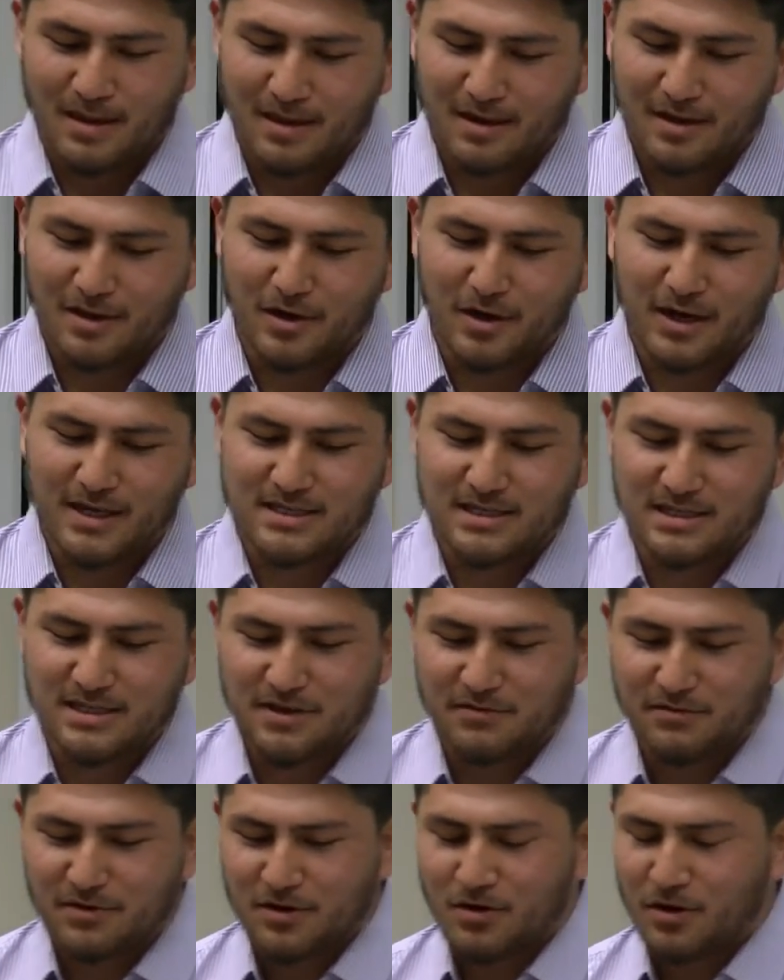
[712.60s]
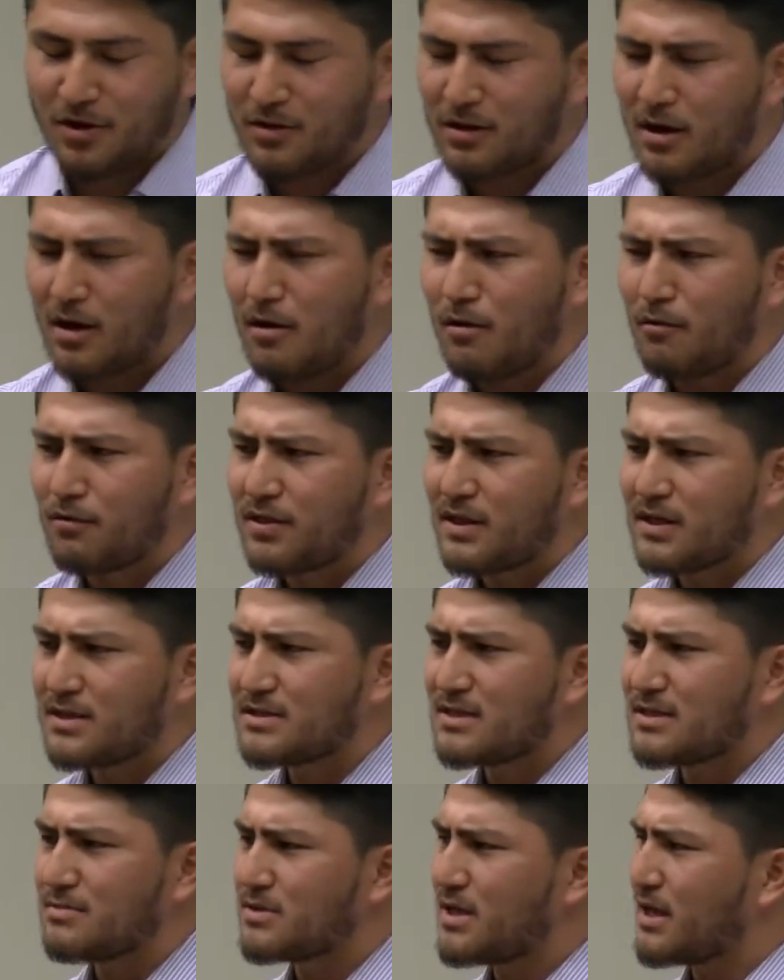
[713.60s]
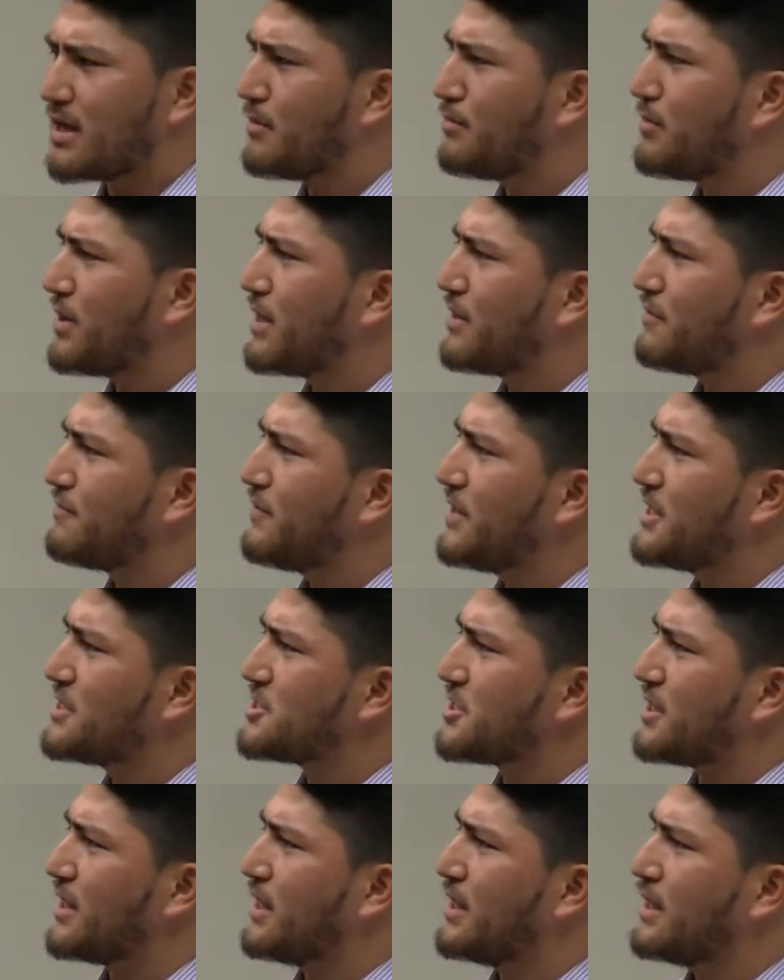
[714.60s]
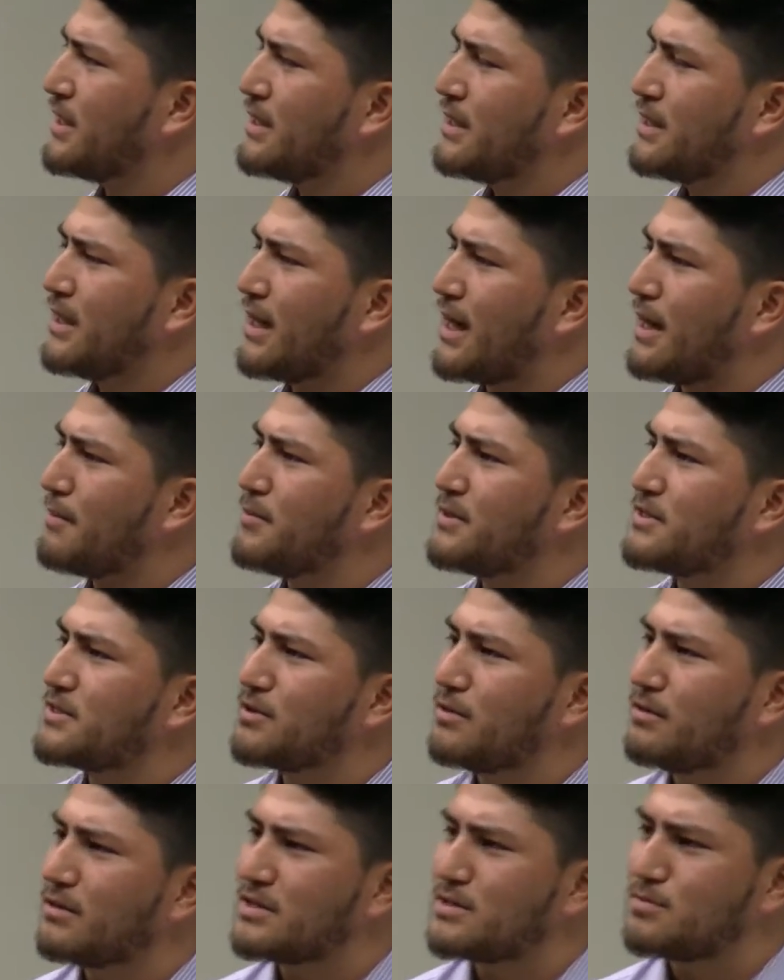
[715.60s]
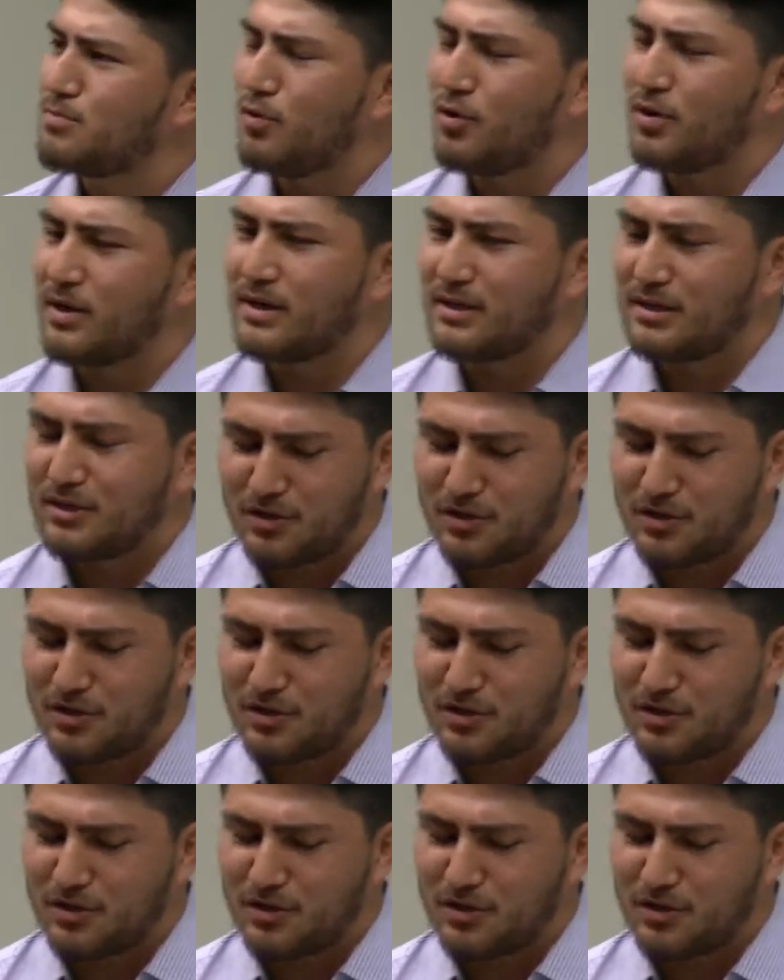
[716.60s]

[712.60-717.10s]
you know, as a seven-year-old, the whole thing seems like a big adventure up until this point.